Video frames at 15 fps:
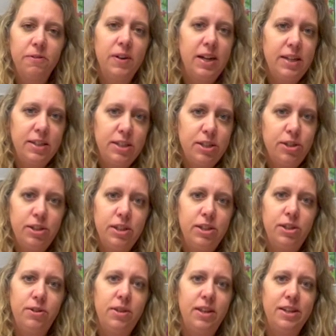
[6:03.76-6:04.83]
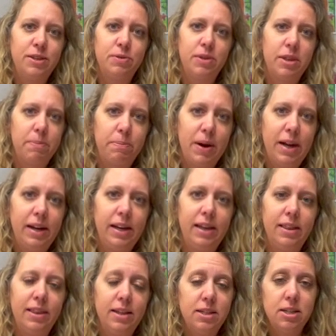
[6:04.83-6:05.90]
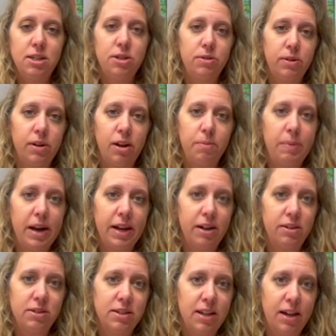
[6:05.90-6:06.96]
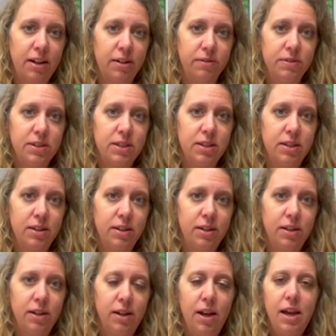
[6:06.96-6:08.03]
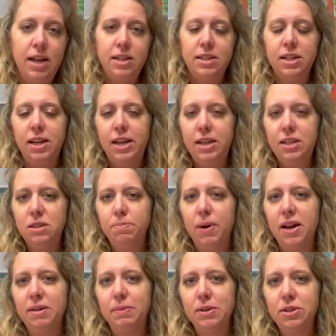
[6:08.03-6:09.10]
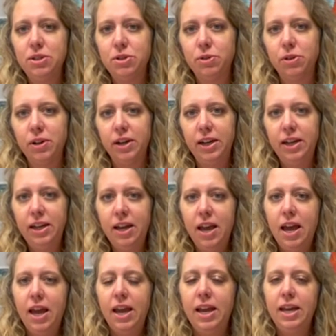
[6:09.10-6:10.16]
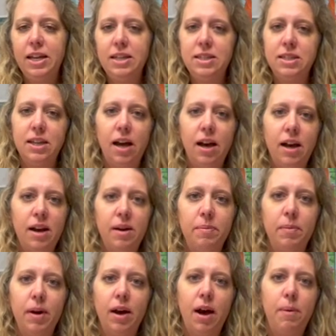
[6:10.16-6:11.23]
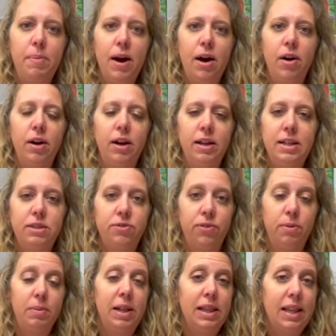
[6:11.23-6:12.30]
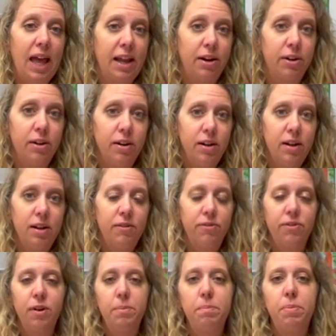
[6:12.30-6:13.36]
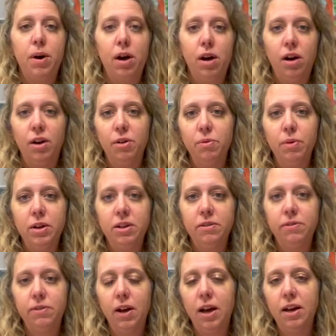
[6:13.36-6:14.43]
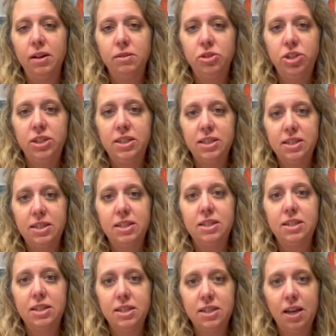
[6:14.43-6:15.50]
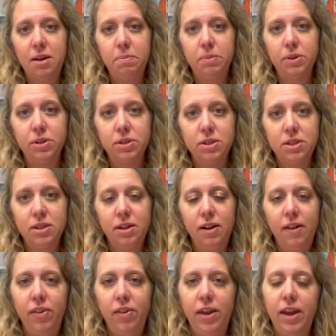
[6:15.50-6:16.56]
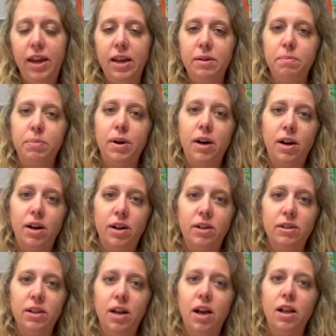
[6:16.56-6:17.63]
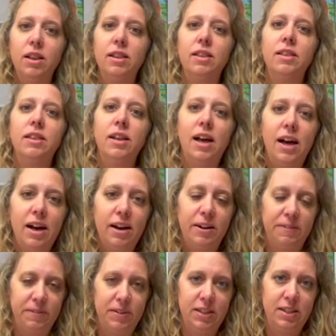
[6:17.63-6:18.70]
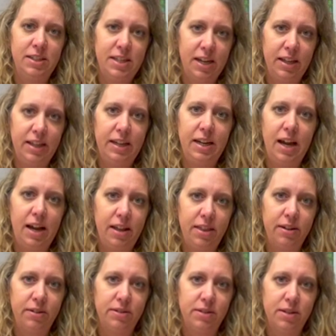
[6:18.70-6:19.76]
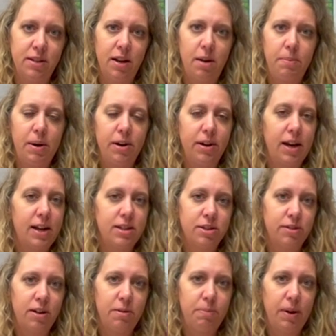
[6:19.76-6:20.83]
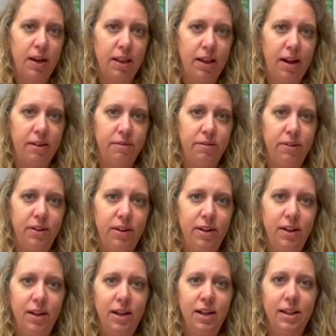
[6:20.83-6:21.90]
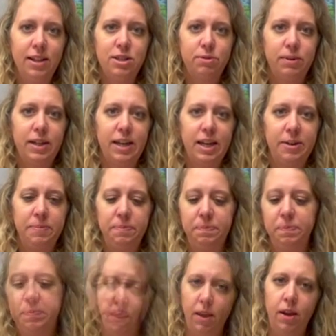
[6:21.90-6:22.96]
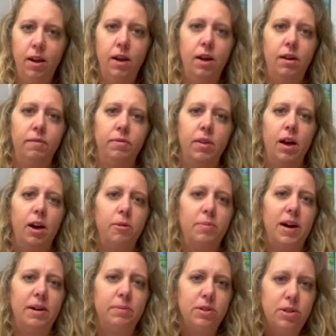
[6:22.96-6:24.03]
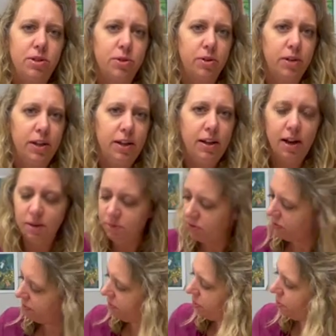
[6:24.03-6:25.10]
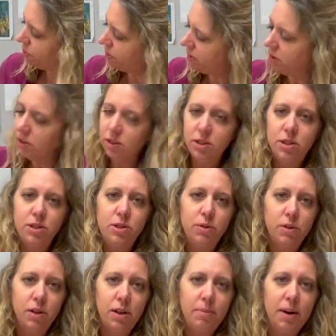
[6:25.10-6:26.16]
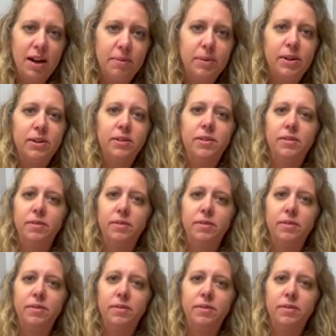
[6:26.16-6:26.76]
fun, too, to do things with a buddy than to do it all by ourselves. Today's Bible story, it's from a letter from Paul, one of Jesus' disciples. And Paul loved telling others about God's great big love. Let's read it. Our Bible story comes from the World Story Bible.